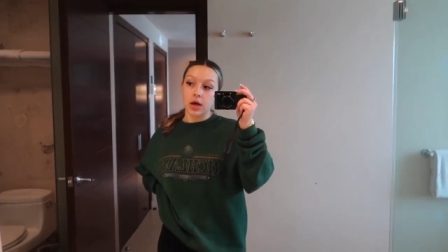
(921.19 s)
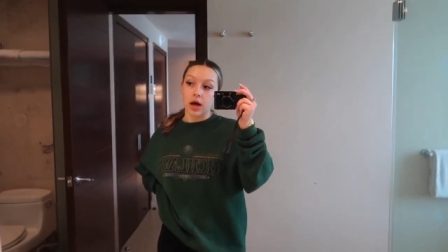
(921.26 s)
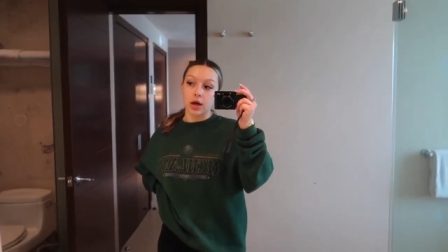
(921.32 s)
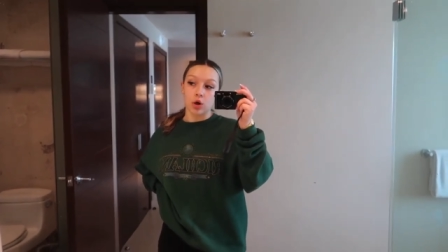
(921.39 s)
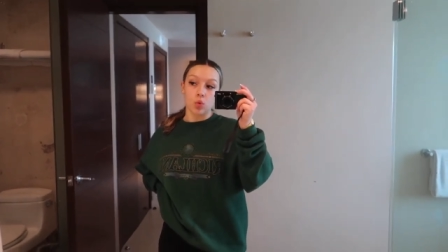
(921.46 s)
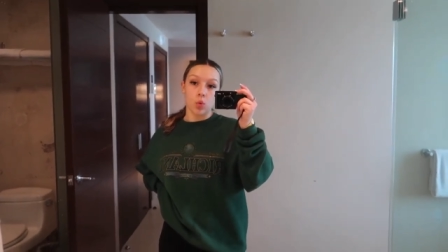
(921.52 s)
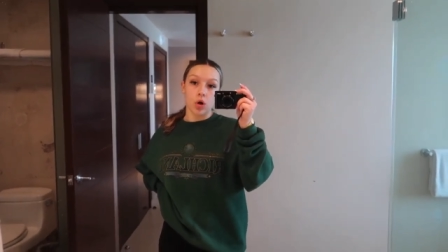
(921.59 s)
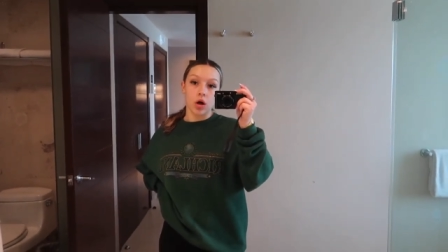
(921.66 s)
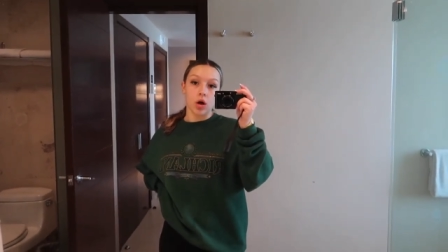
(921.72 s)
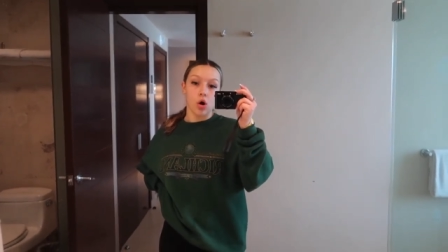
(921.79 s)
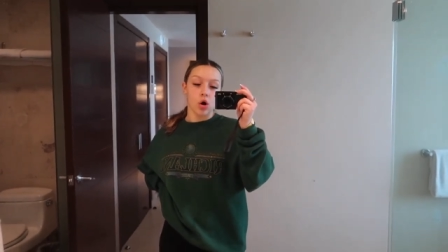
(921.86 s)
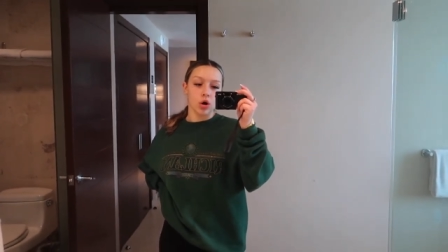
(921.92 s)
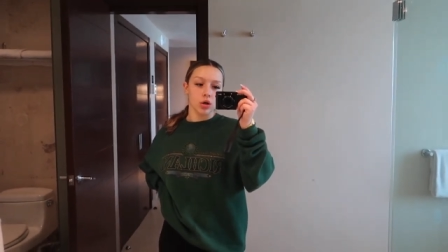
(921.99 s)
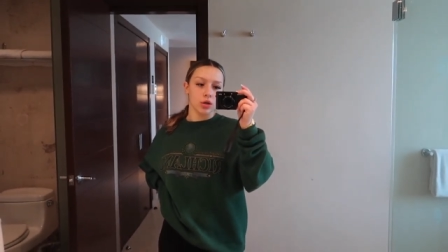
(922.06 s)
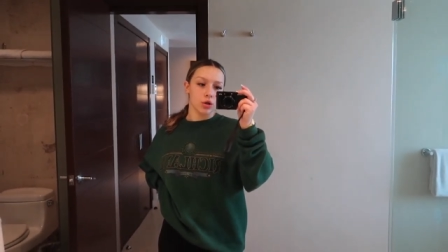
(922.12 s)
I don't want
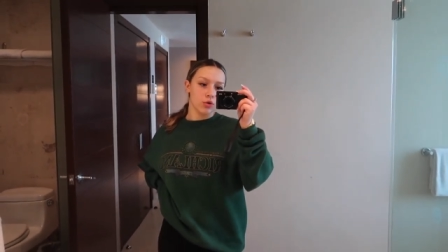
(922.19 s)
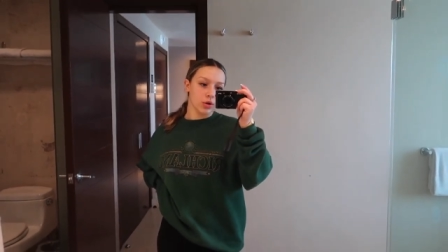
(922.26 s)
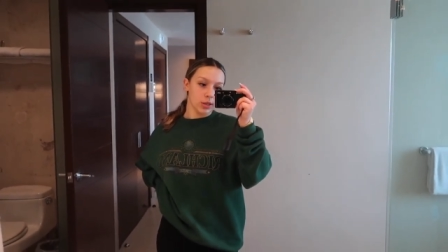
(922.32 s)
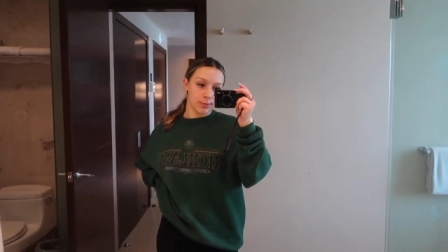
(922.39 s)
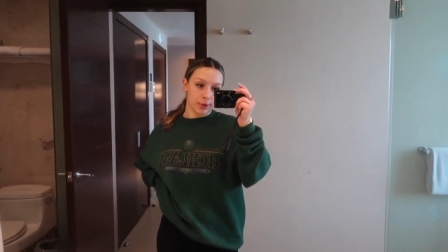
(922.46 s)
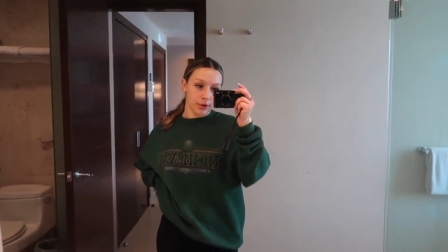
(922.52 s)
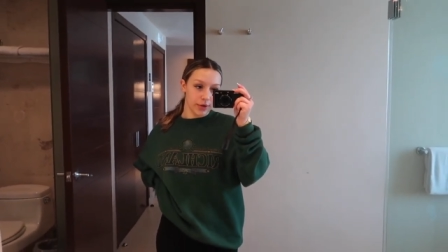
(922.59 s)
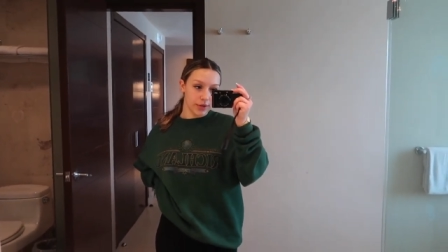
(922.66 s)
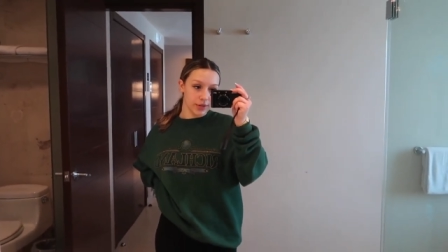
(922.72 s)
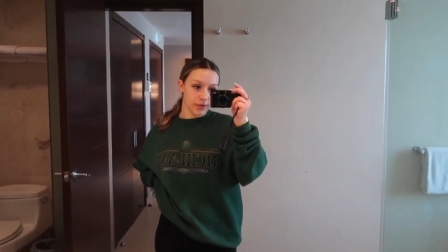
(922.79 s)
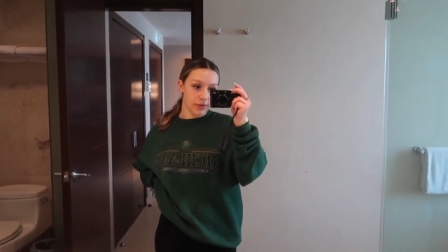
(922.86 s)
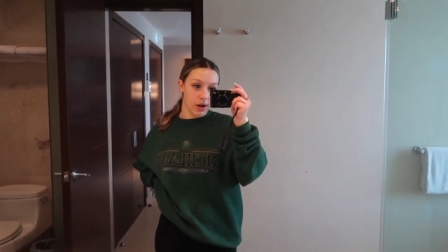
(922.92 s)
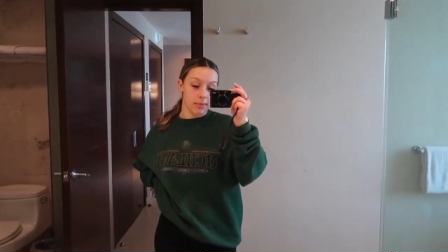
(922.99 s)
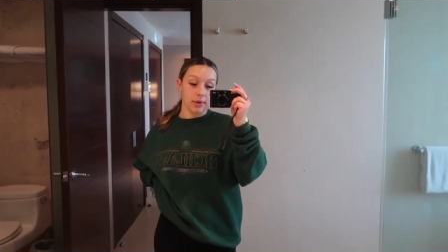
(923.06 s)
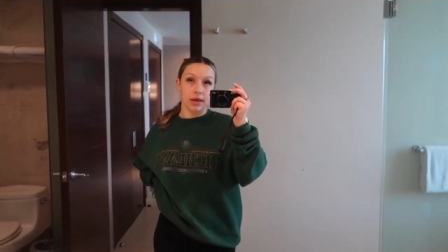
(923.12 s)
our little experience
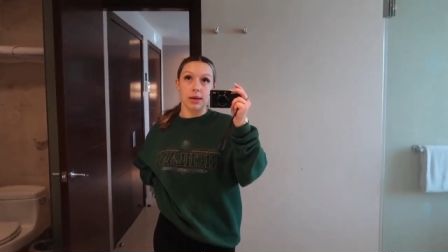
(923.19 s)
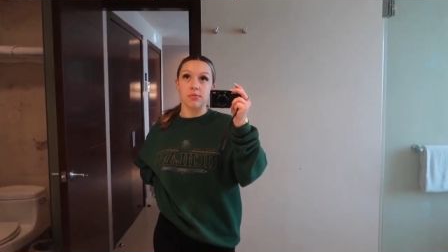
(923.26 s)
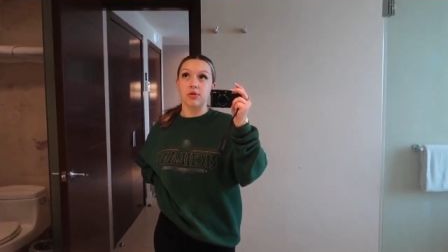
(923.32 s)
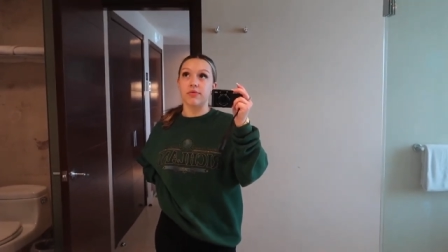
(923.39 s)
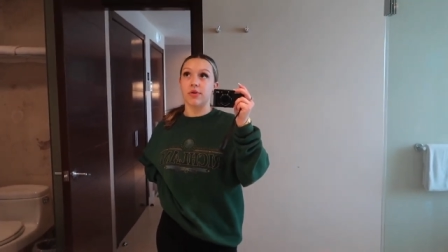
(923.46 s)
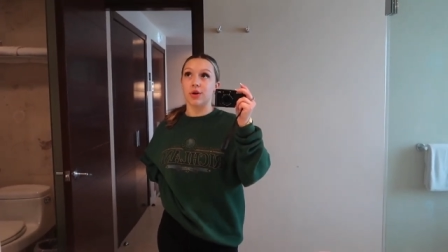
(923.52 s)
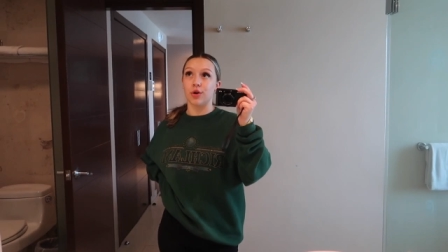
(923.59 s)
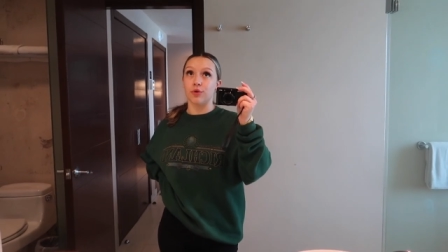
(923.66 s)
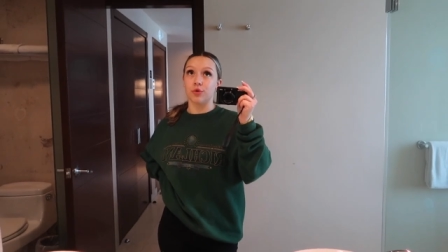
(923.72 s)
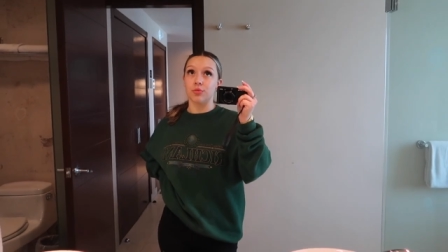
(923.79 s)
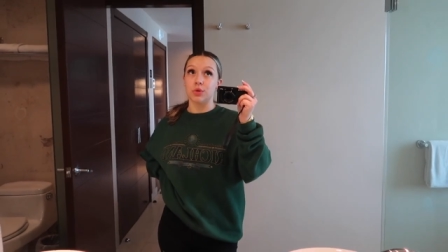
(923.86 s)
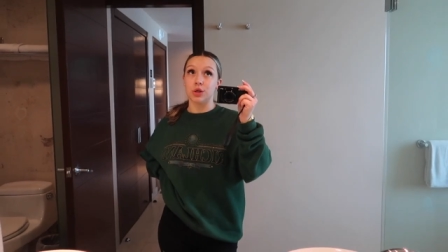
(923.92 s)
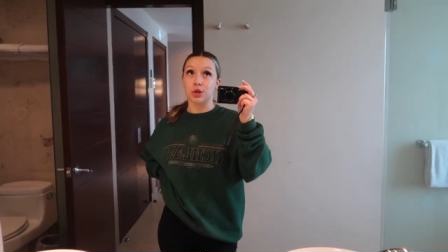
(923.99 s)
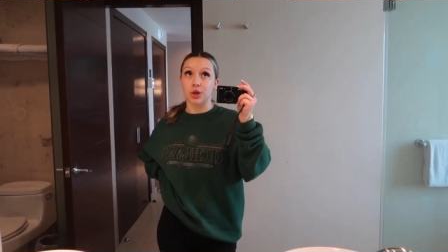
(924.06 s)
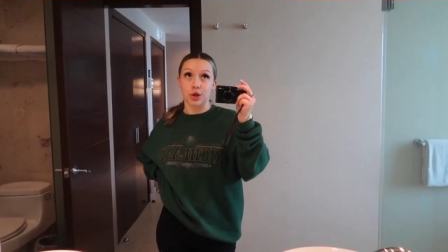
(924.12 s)
of not being able to find our
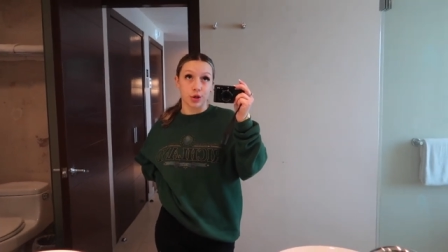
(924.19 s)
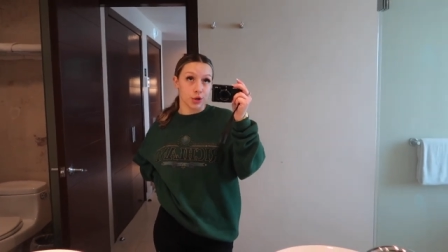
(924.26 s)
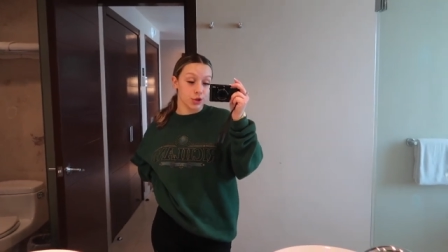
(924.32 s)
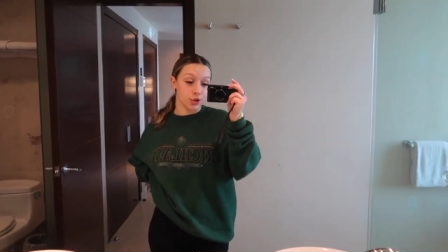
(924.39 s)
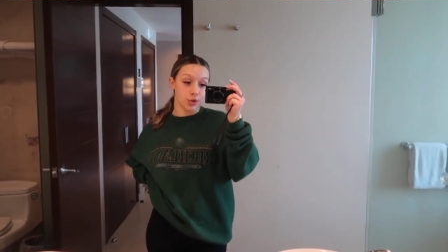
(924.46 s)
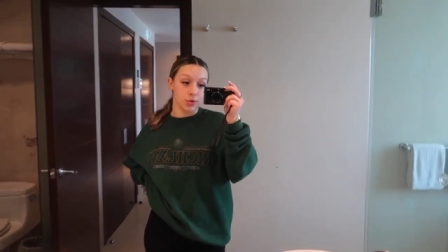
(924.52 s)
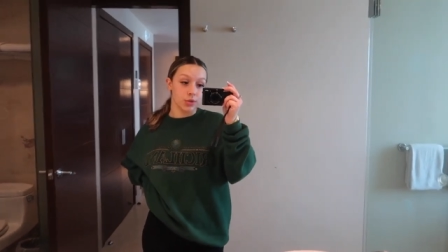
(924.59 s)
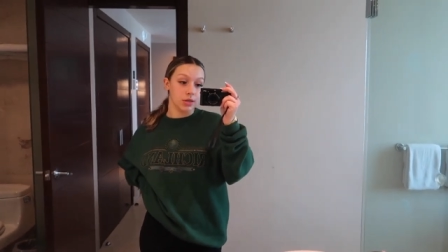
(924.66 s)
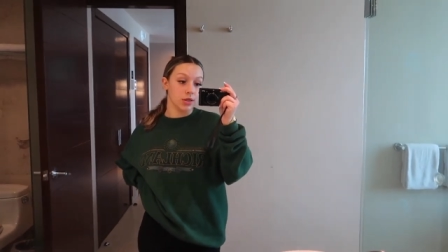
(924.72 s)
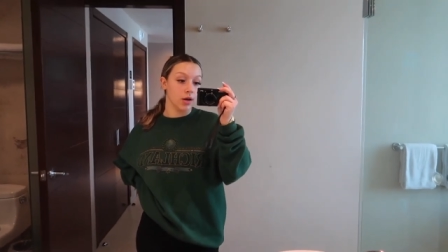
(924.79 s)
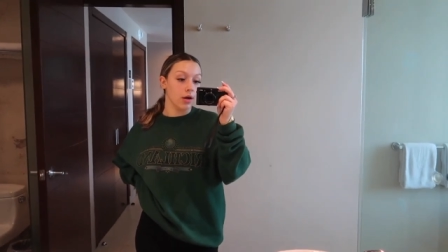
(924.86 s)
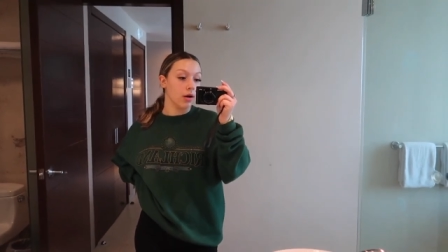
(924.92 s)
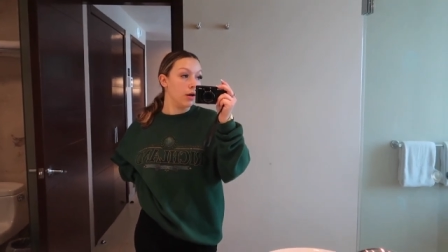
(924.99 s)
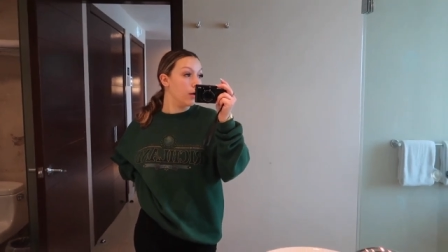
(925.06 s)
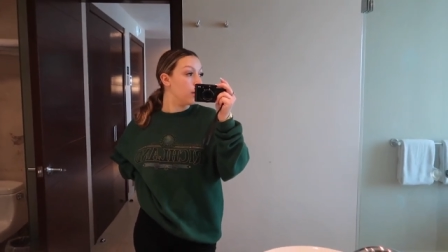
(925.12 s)
room discourage you
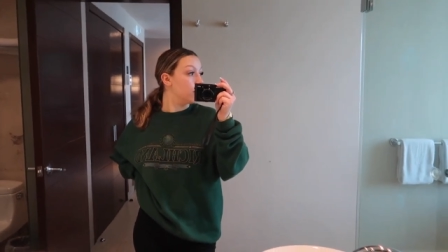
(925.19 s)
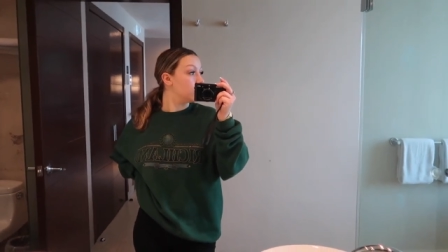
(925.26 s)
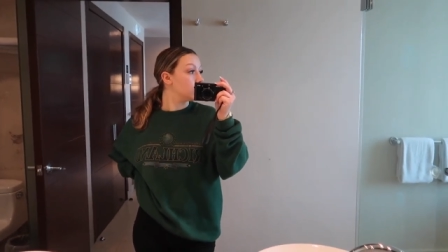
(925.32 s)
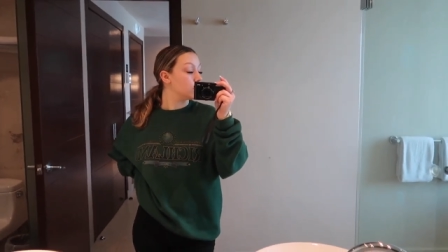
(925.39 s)
to, uh,